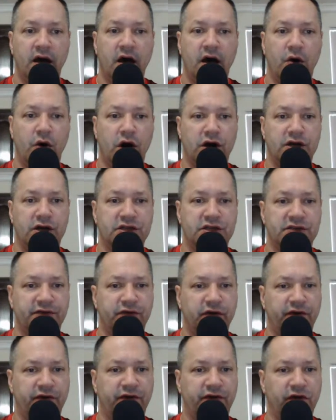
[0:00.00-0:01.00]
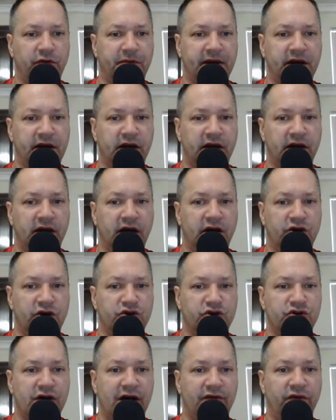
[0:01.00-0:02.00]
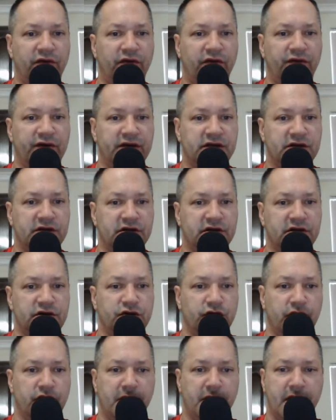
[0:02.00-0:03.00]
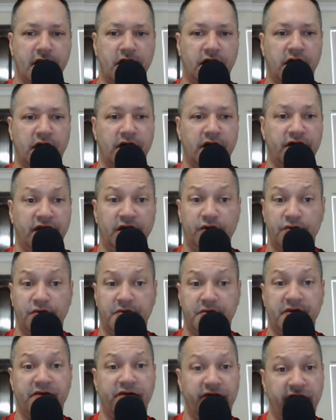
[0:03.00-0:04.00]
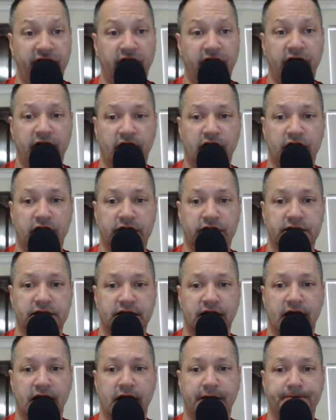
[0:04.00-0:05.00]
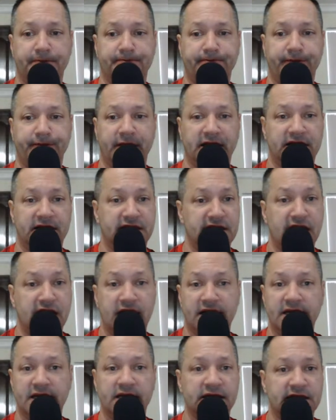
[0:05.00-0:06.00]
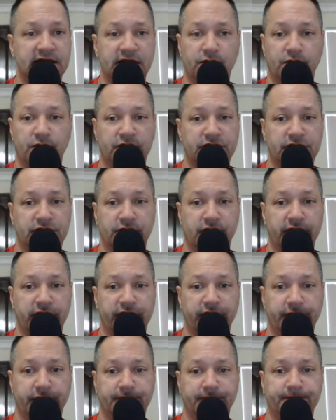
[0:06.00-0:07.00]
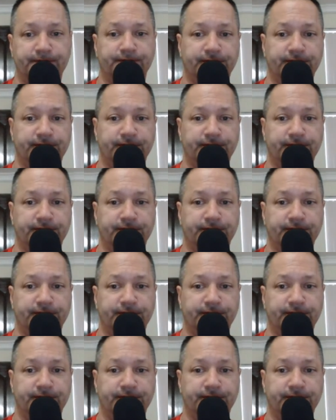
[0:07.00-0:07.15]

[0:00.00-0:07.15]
How hard is it for a Filipino to get a travel visa to America? I think it would be very hard, Scott. It's not easy whatsoever.